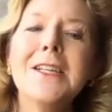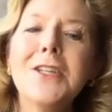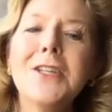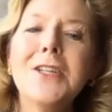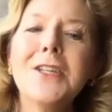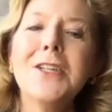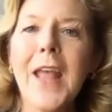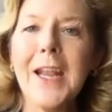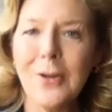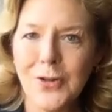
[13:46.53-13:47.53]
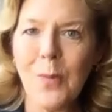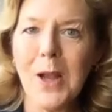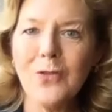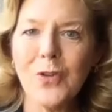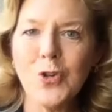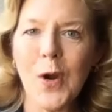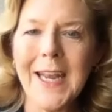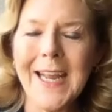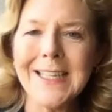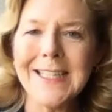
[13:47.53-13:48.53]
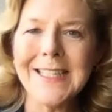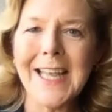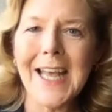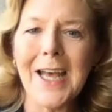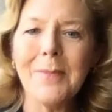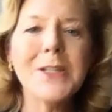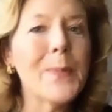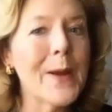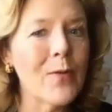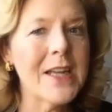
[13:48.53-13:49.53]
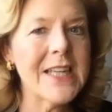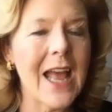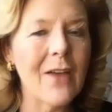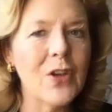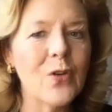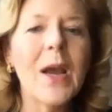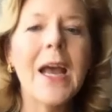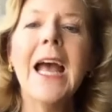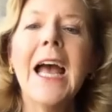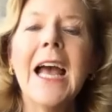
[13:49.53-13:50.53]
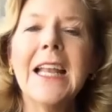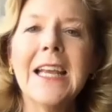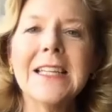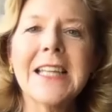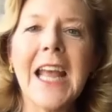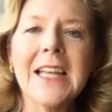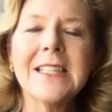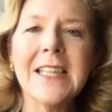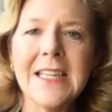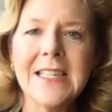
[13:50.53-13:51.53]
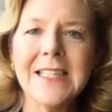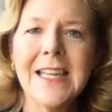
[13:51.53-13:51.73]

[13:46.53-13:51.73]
So thank you so much for joining us. Um, it's been great to have you, Elias Kassis,